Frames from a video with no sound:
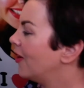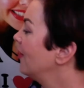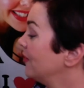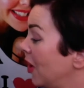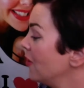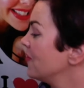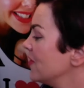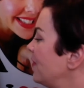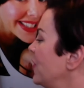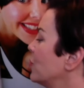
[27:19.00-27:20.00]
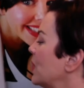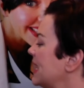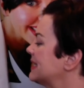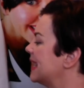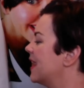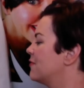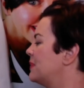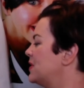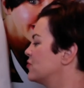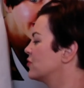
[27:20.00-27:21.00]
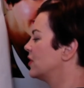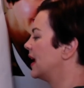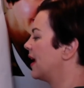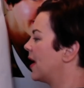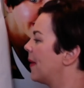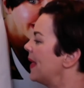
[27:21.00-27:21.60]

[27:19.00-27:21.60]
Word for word: of over the few weeks that I've been drawing her.